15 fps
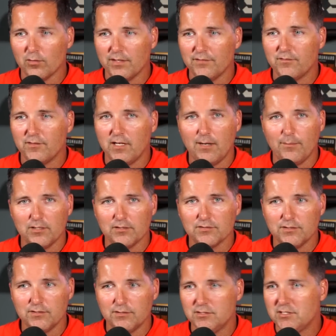a phenomenal
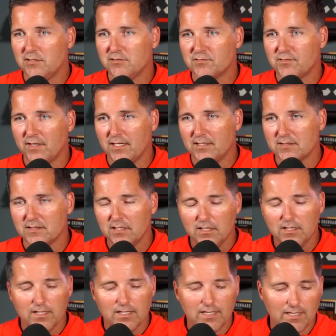dude, Chiefs fans
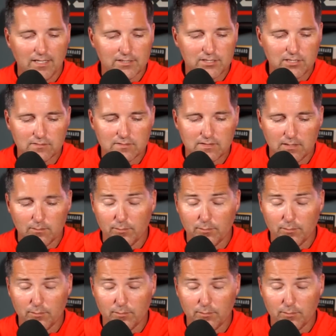uh, and Chiefs Kingdom.